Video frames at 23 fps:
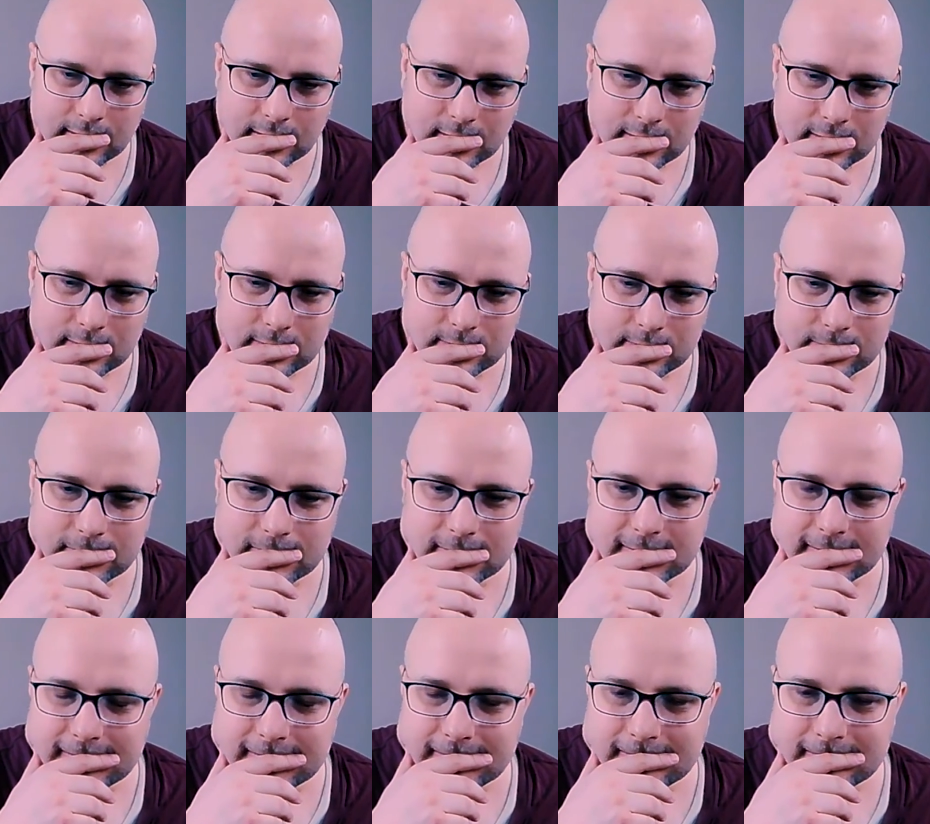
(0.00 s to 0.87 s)
Oh
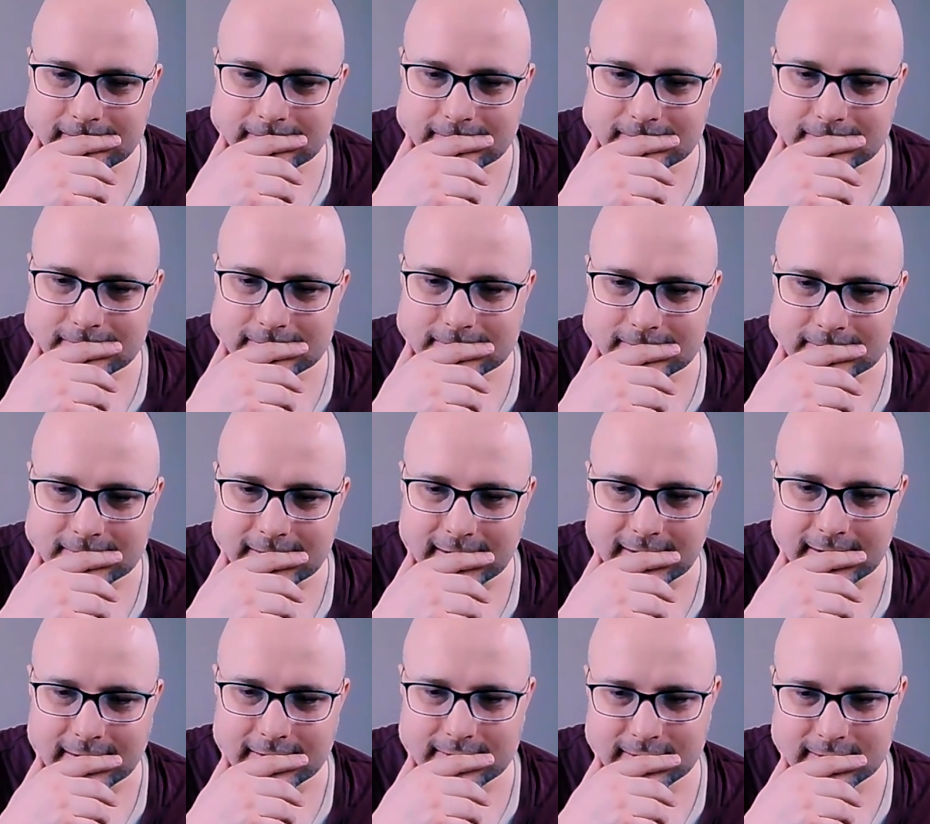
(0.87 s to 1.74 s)
no.
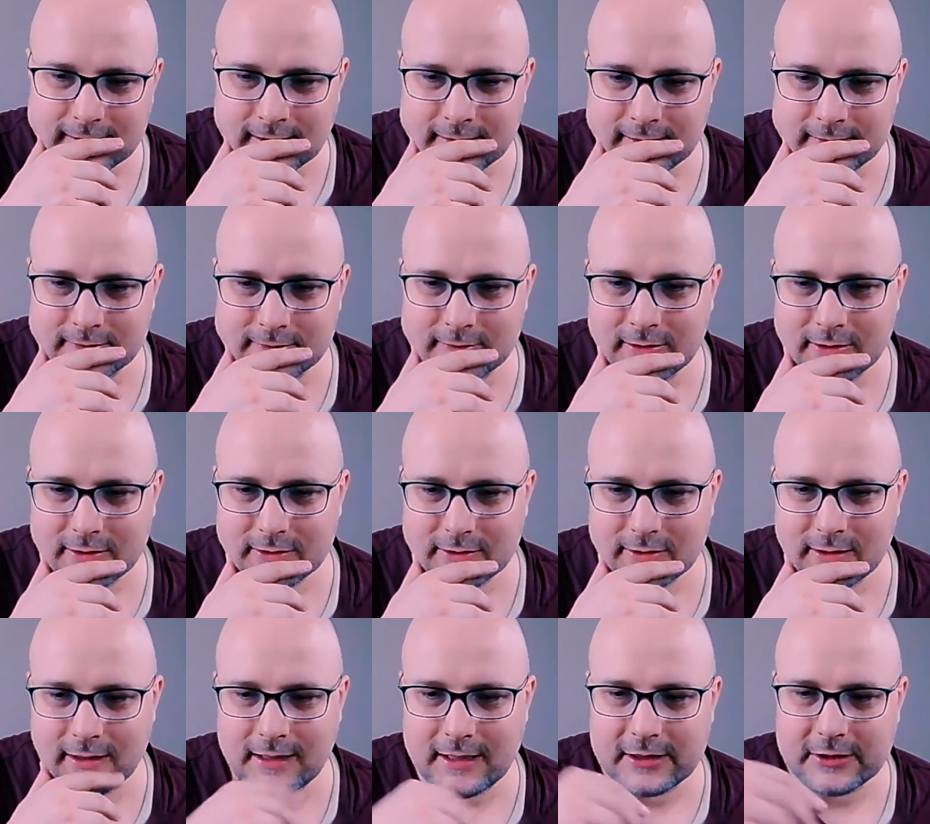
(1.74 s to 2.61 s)
Okay, it's not
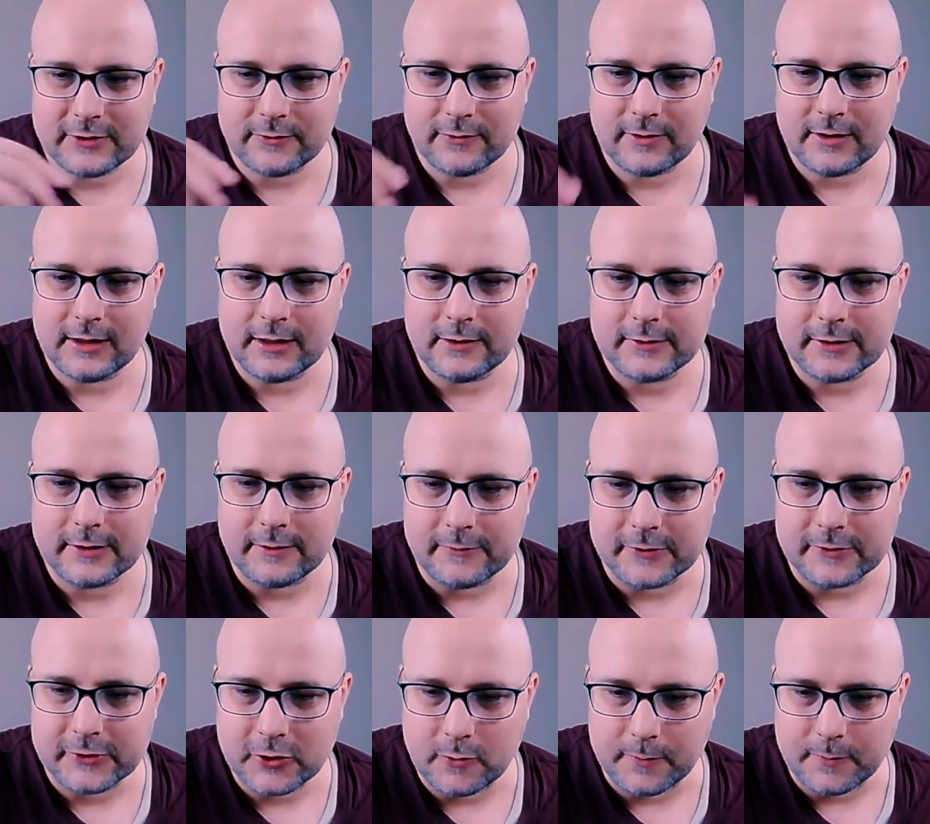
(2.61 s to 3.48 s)
as great as I
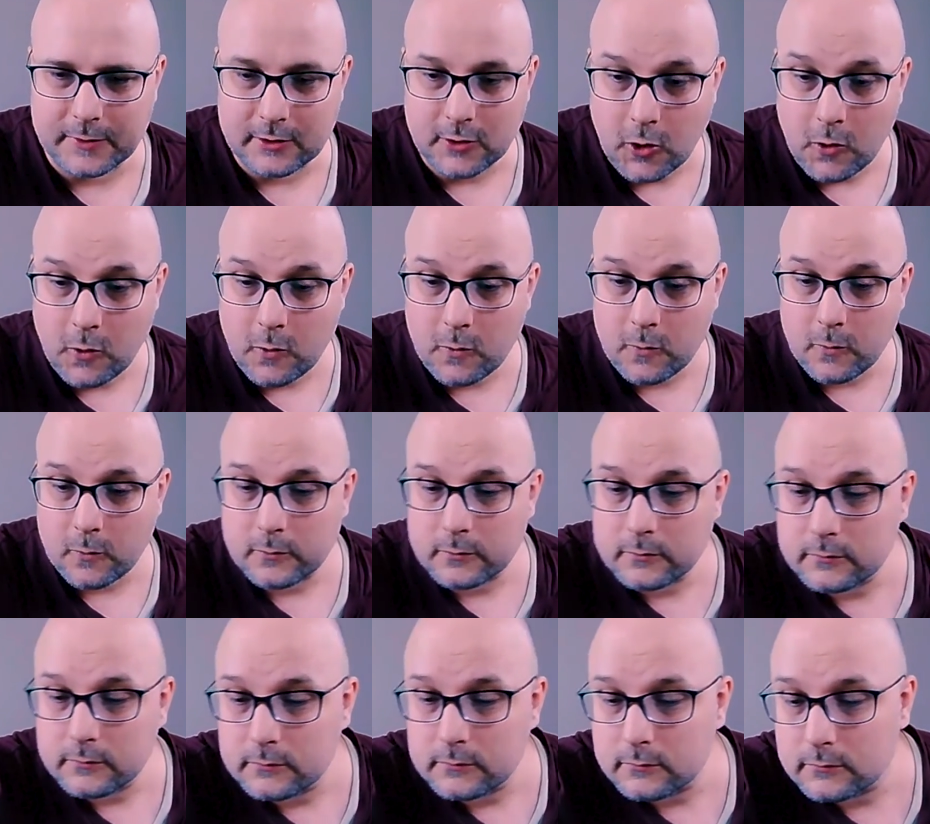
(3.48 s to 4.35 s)
was hoping. Oh
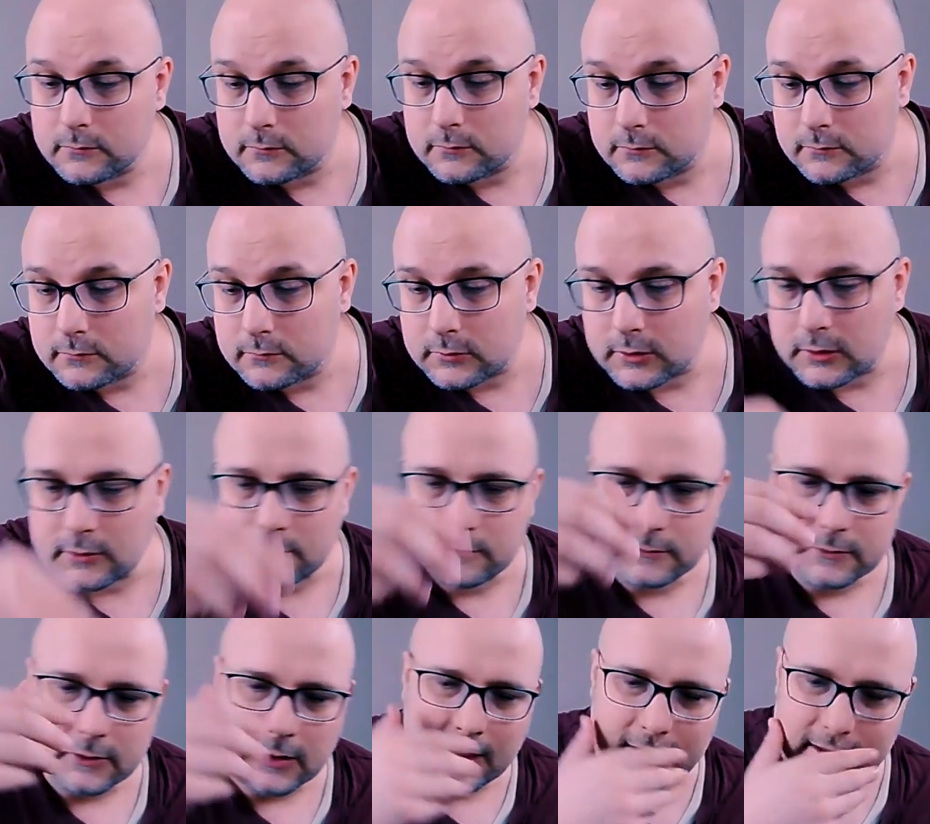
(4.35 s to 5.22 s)
no.
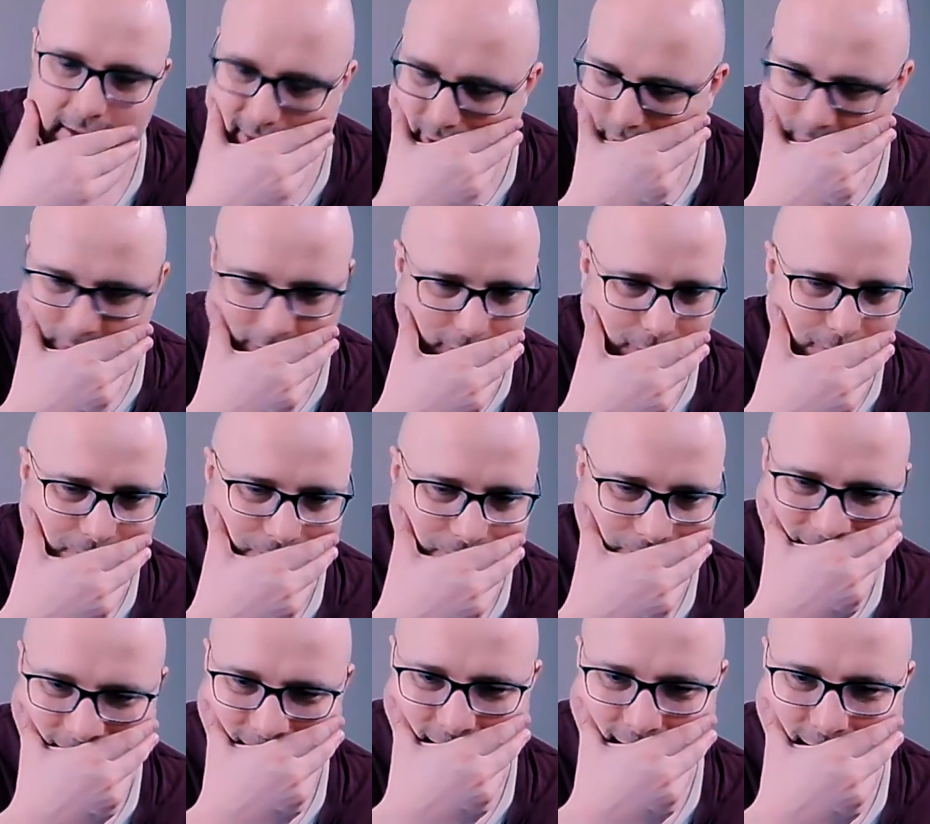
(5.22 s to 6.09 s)
Ah, he's just so
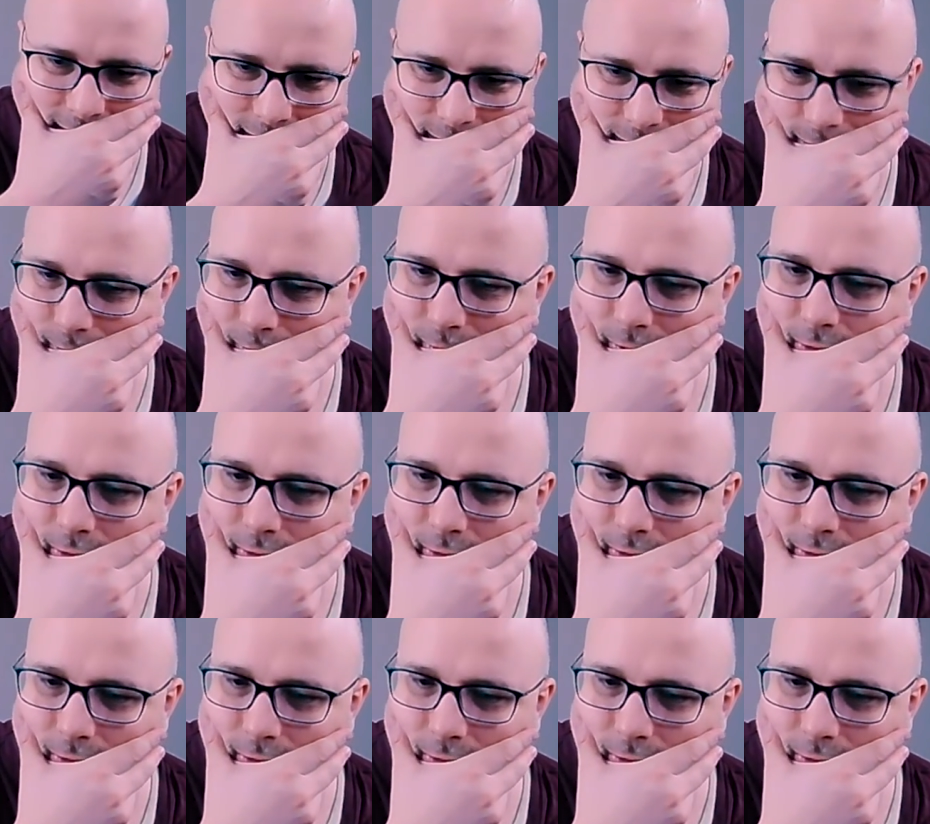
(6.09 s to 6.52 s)
fast.